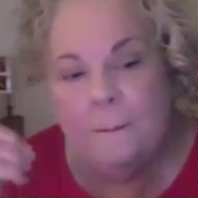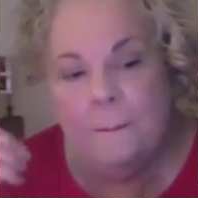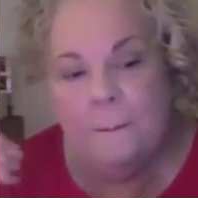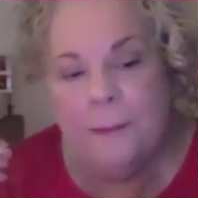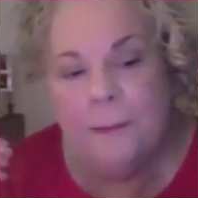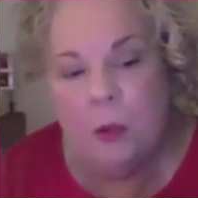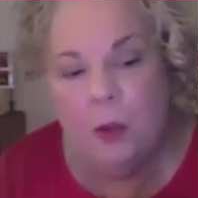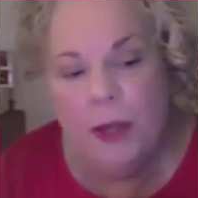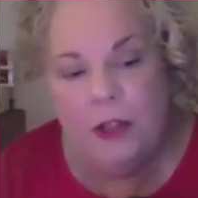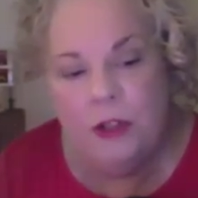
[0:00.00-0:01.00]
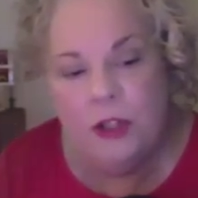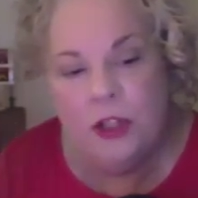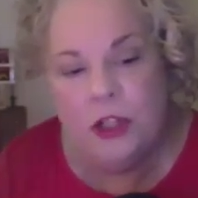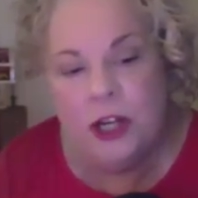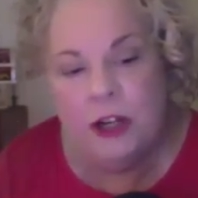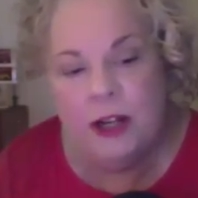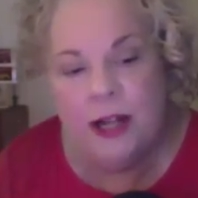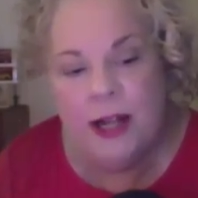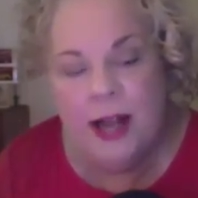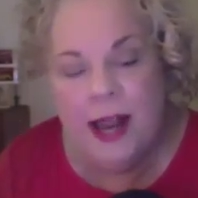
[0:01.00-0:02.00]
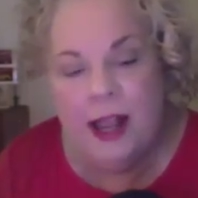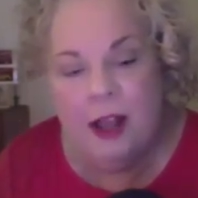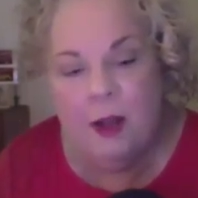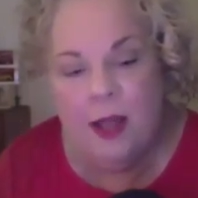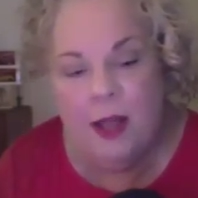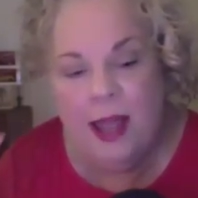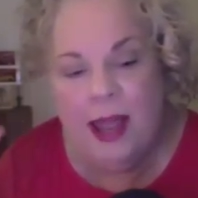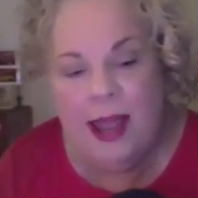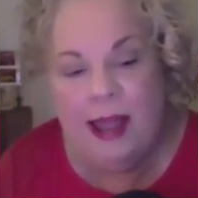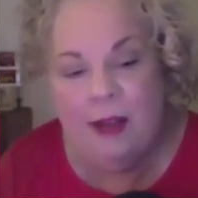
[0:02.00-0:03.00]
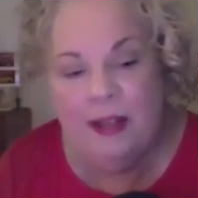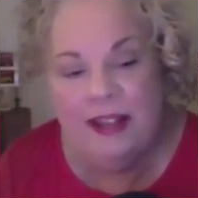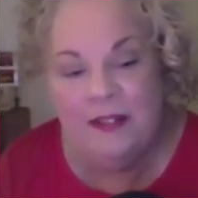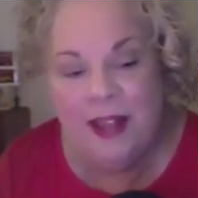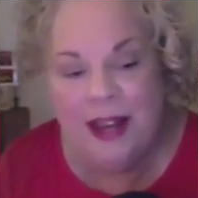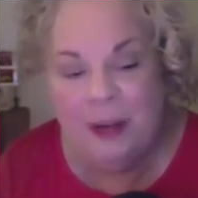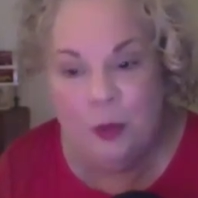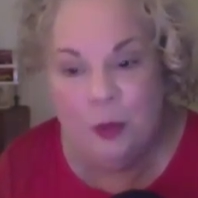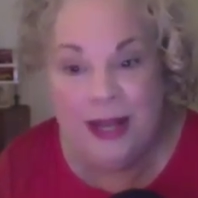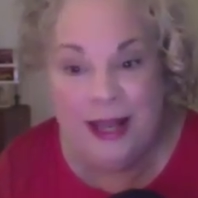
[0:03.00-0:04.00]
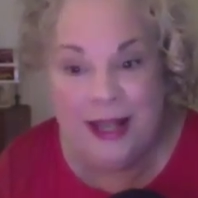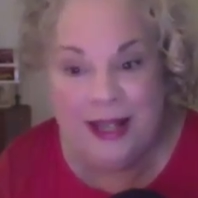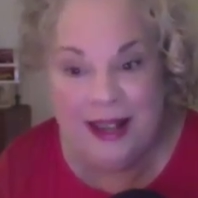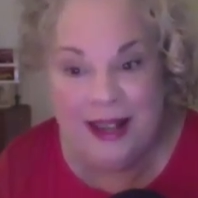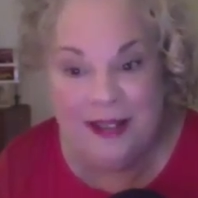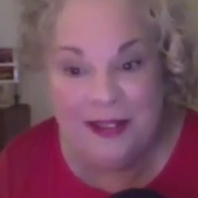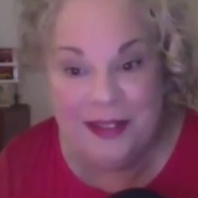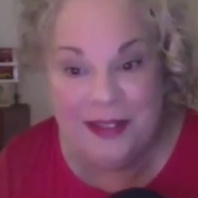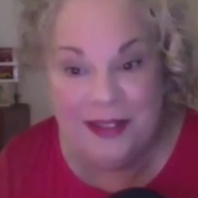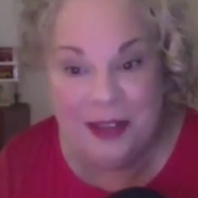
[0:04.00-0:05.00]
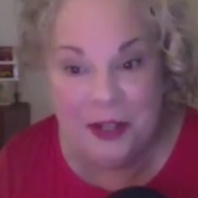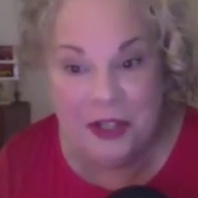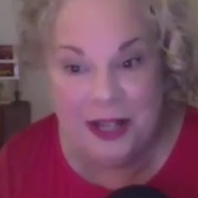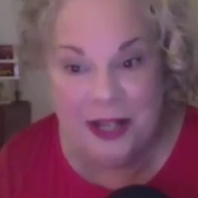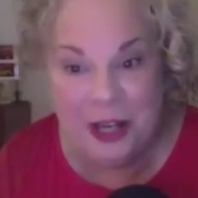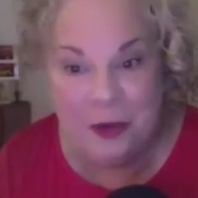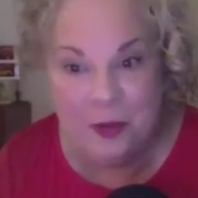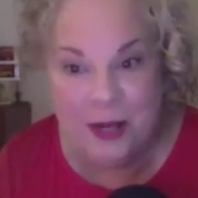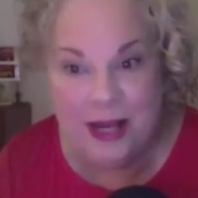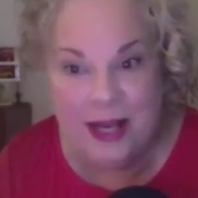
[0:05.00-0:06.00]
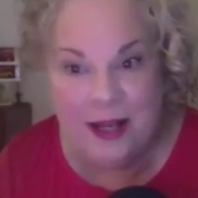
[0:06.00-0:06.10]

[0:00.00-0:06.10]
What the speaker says: by what you just shared now, how if I went ahead and asked that question anyway,